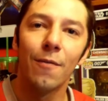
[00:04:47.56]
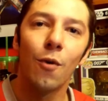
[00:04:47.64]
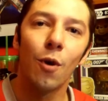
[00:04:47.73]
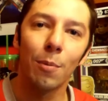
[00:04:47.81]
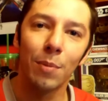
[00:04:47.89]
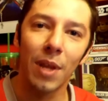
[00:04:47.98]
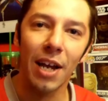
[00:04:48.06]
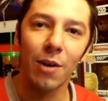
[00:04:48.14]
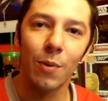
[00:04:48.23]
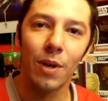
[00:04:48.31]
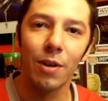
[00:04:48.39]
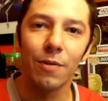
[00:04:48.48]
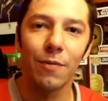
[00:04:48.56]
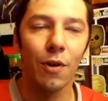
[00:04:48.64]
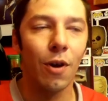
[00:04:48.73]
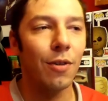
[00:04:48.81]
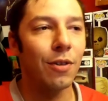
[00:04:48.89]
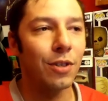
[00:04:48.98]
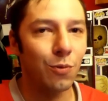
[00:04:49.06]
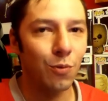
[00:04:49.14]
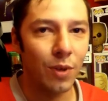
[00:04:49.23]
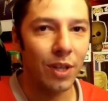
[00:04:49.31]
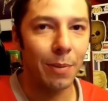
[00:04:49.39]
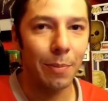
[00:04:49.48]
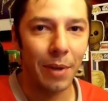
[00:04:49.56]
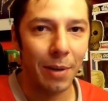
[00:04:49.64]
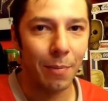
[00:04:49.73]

for Black Widow for all those really big